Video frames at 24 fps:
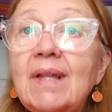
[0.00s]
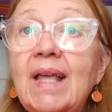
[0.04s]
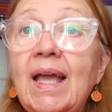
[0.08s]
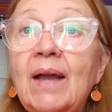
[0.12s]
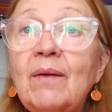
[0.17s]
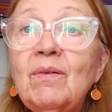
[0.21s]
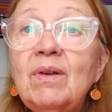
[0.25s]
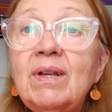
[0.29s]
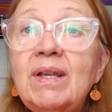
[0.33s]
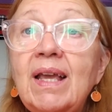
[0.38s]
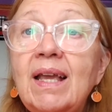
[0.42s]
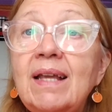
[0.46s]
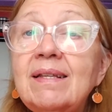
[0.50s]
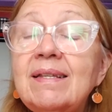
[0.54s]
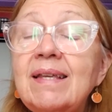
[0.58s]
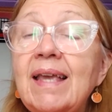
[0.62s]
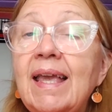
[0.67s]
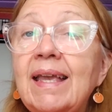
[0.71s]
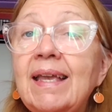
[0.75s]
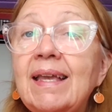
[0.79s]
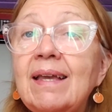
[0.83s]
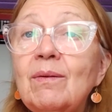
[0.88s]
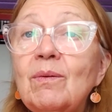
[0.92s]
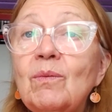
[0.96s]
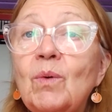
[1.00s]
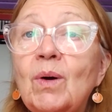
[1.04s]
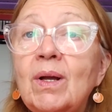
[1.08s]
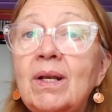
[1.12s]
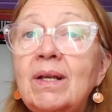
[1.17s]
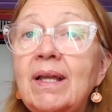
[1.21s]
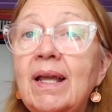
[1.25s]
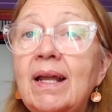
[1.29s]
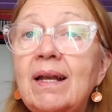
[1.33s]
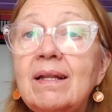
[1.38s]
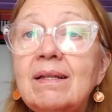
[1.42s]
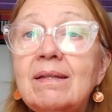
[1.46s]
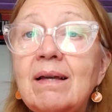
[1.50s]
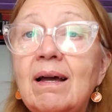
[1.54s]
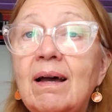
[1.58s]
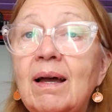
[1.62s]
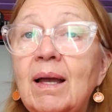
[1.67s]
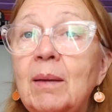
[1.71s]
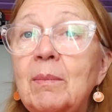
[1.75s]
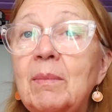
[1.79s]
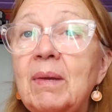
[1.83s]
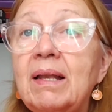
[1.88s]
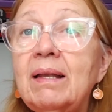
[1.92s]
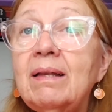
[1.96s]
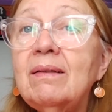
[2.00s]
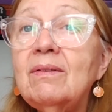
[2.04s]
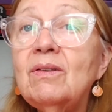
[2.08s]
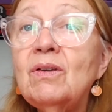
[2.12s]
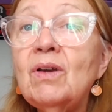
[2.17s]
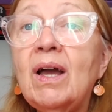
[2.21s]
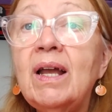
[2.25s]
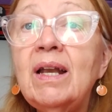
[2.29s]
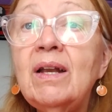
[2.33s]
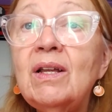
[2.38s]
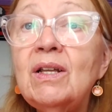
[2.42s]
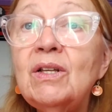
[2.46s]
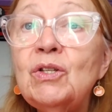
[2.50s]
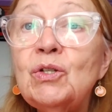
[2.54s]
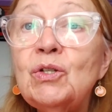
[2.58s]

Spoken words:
every day, take it 1 day at a time and try to